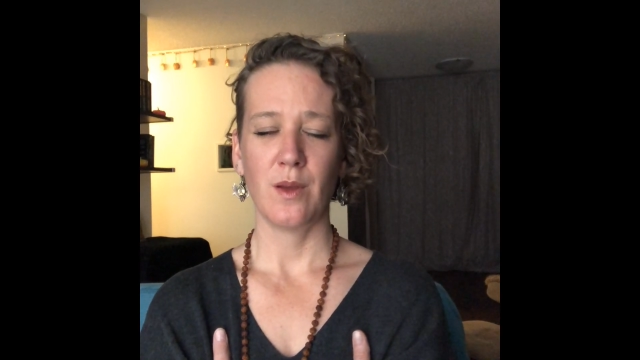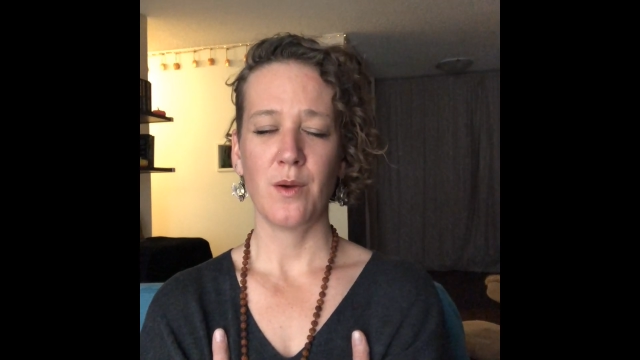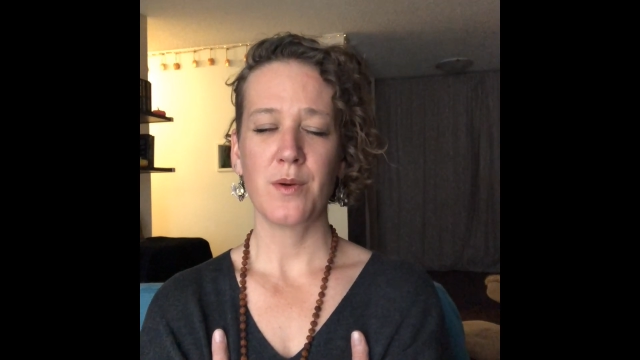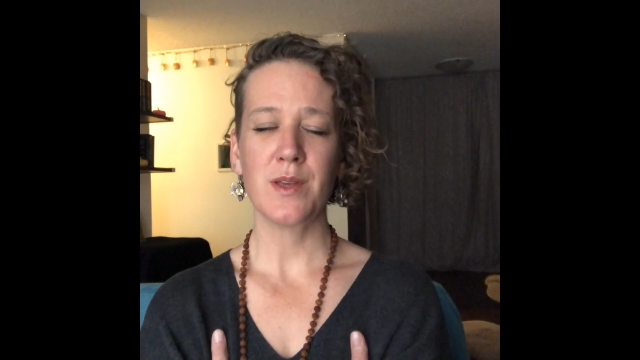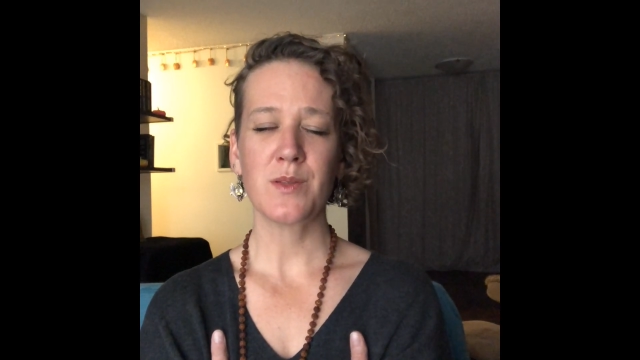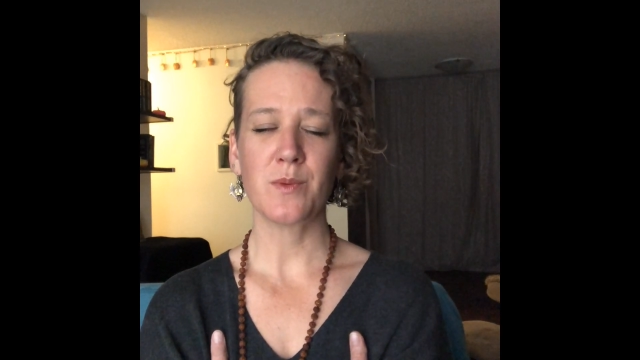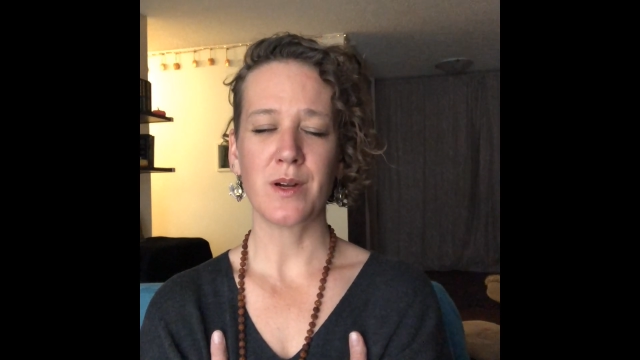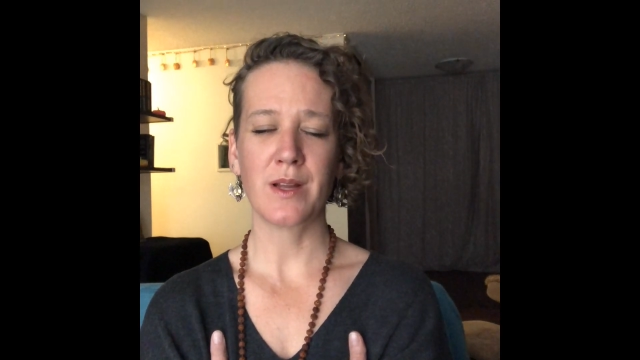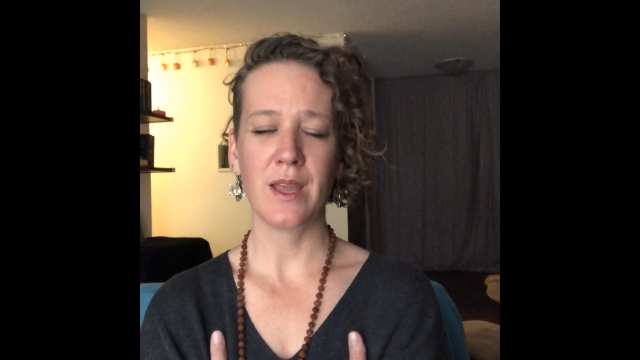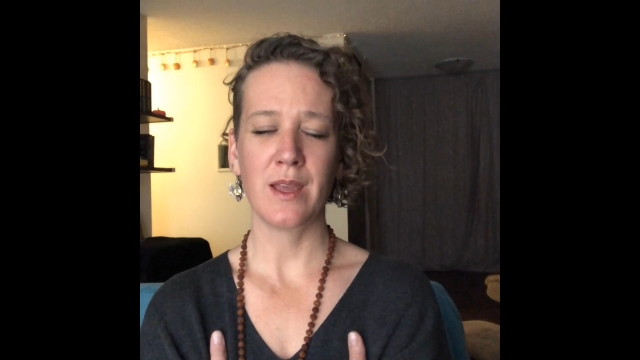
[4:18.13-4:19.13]
Always
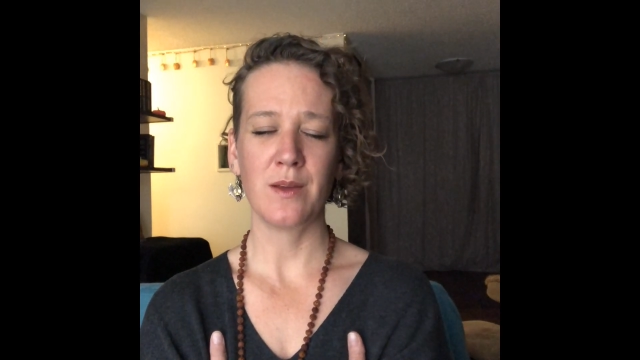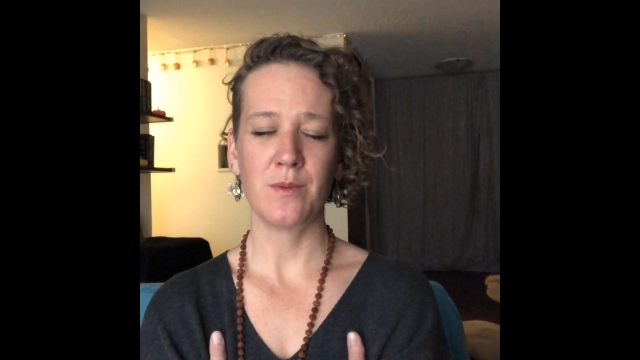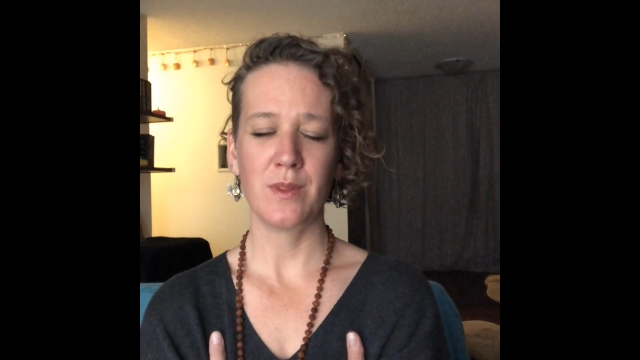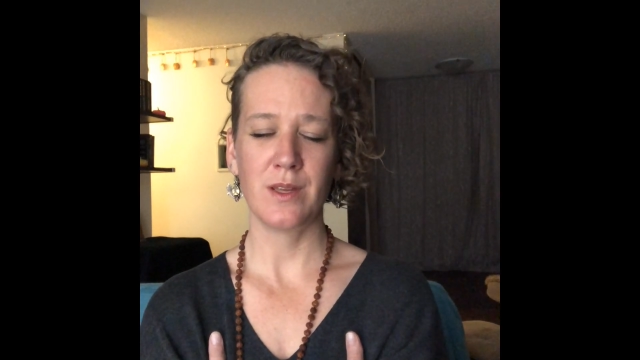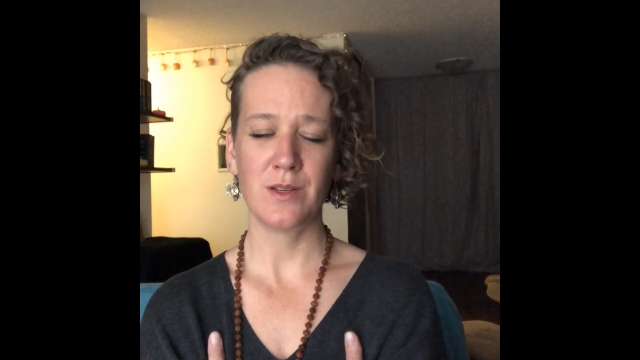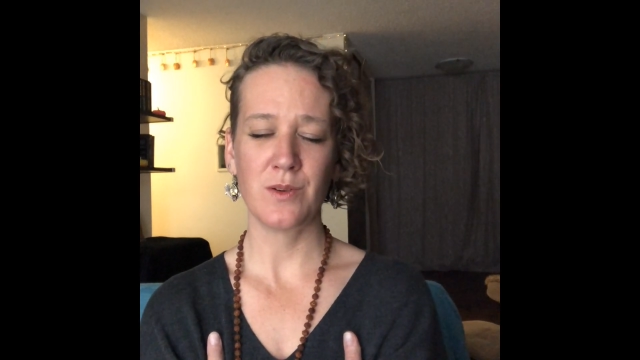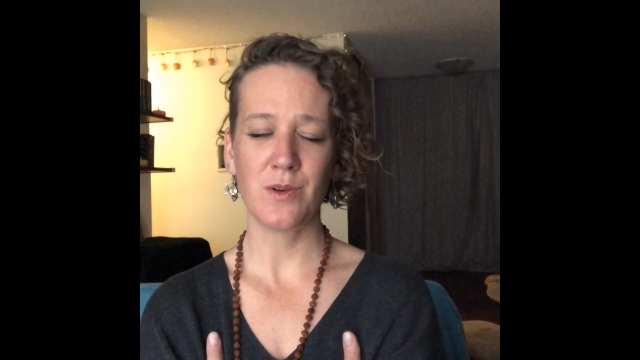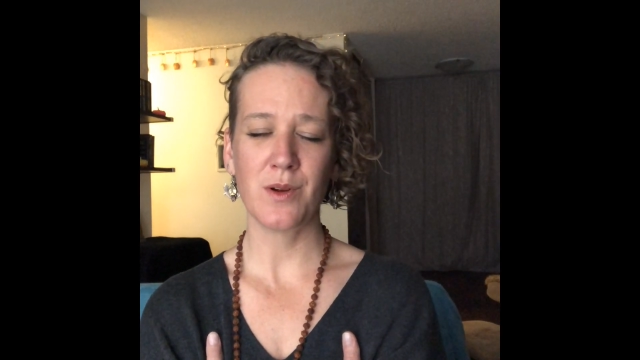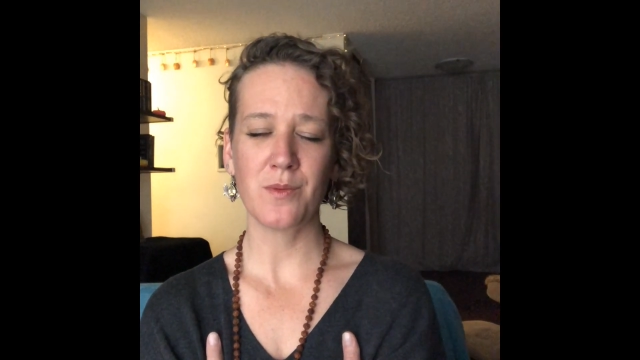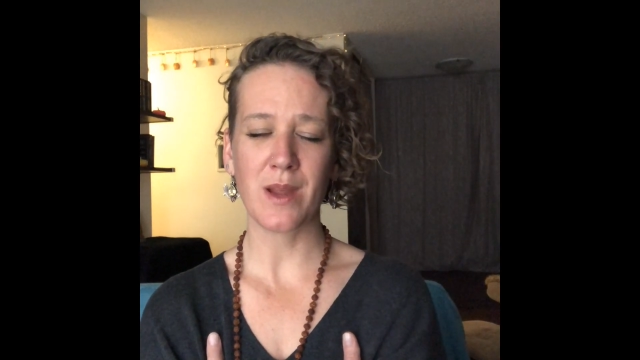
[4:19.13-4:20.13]
working within
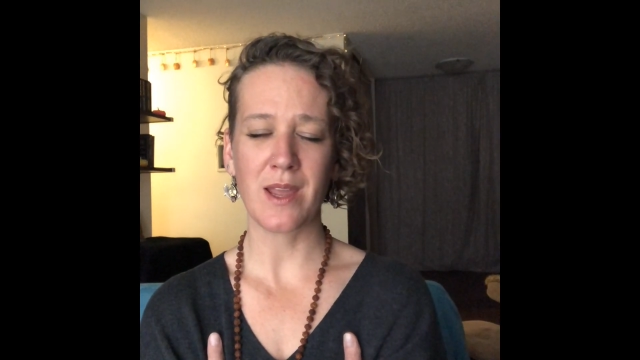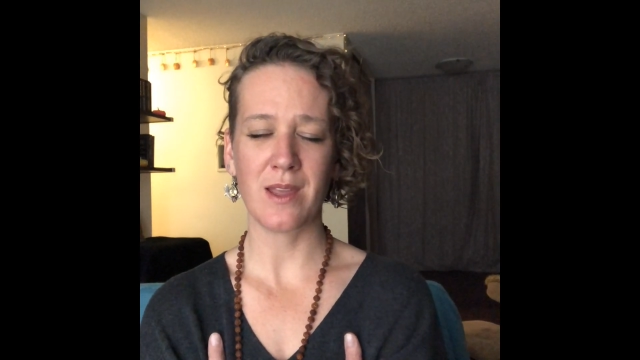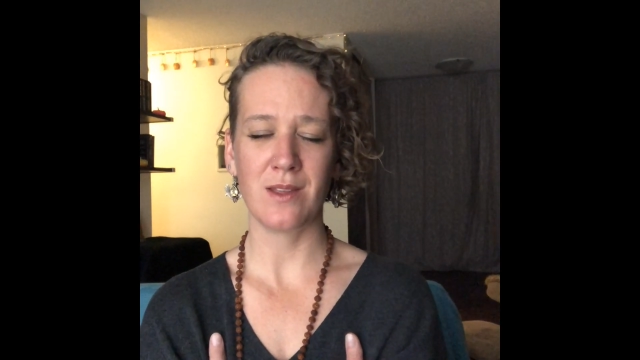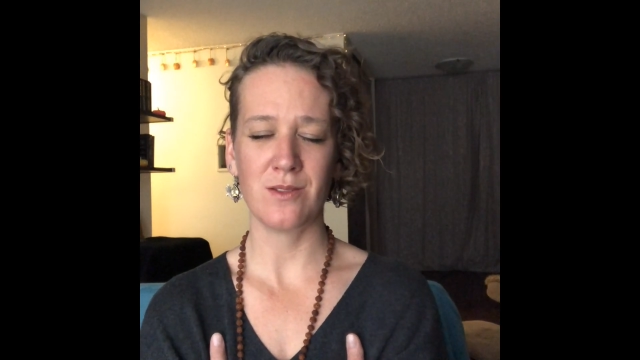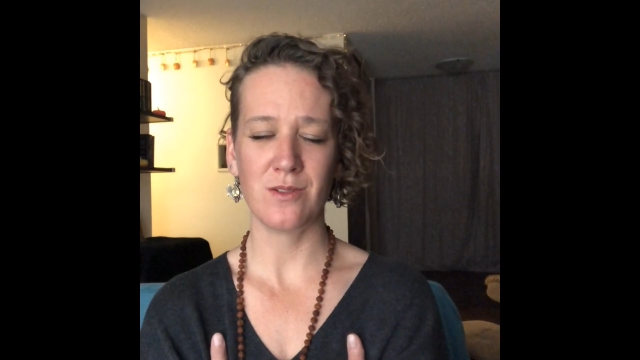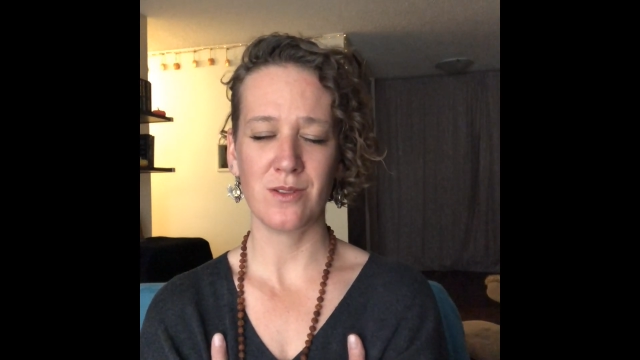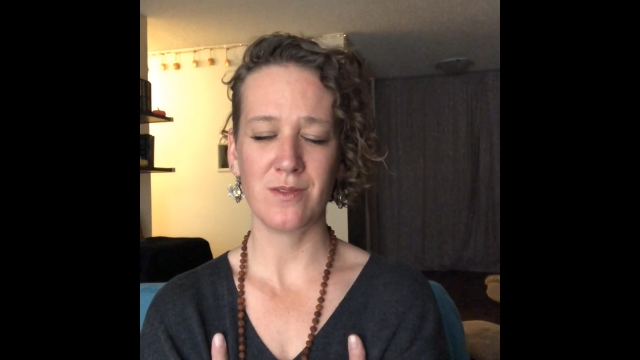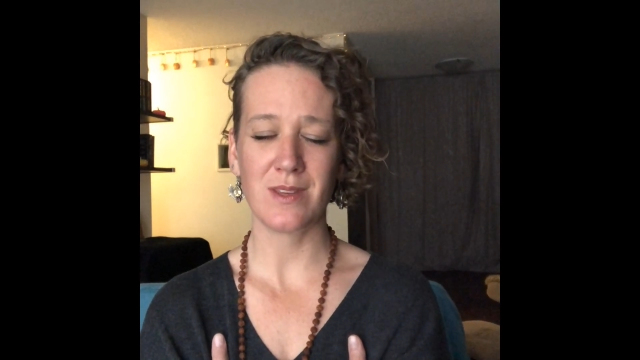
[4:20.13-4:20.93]
your range of